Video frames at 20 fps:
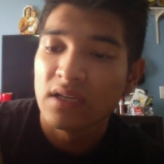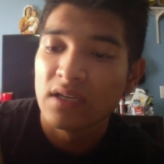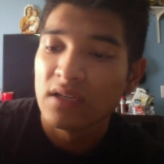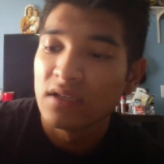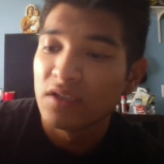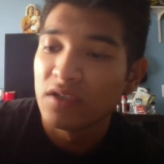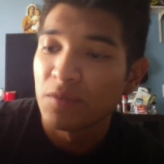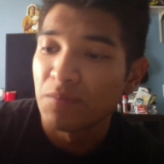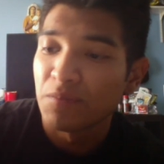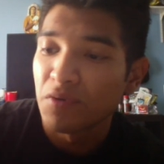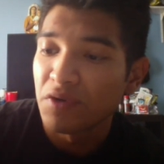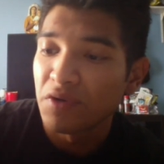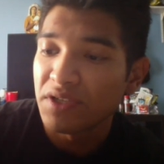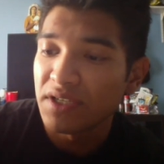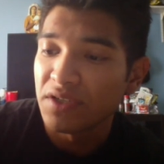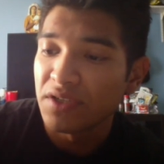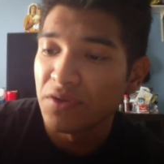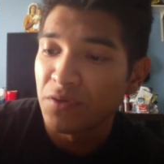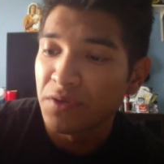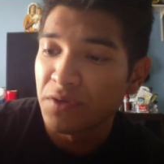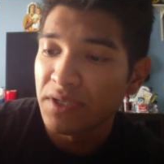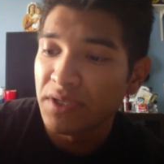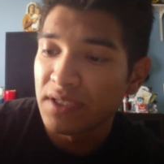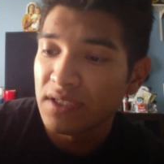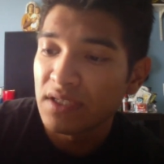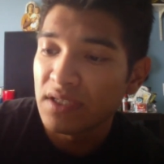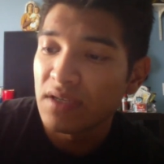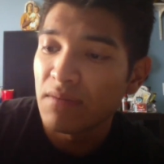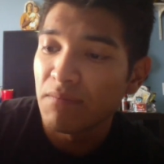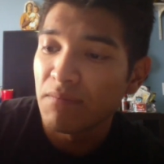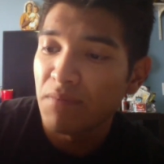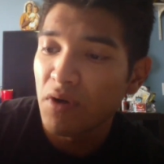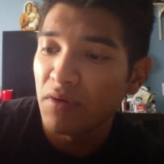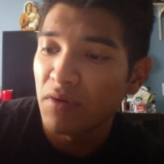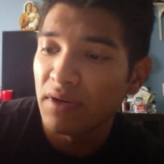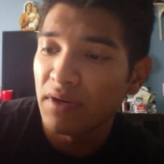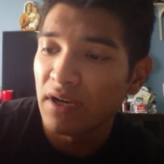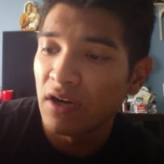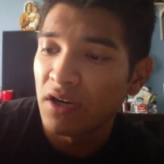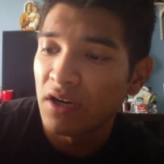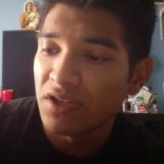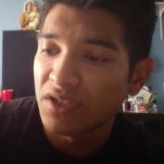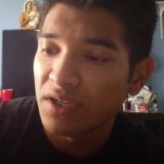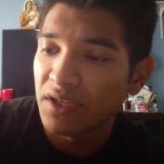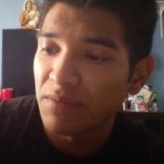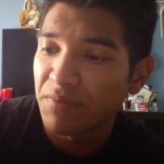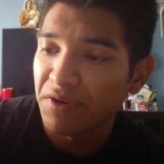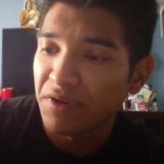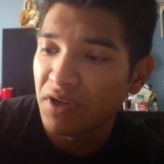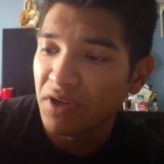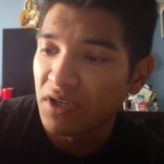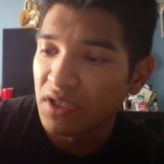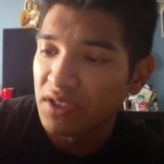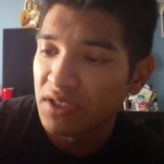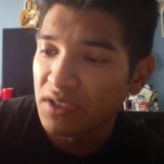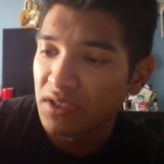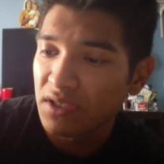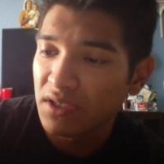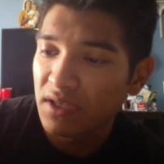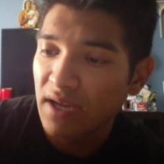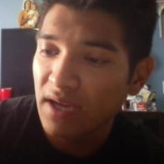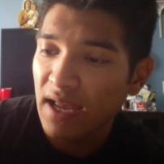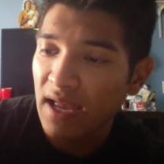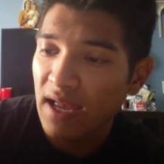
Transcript: supports endurance, potent arginine precursor,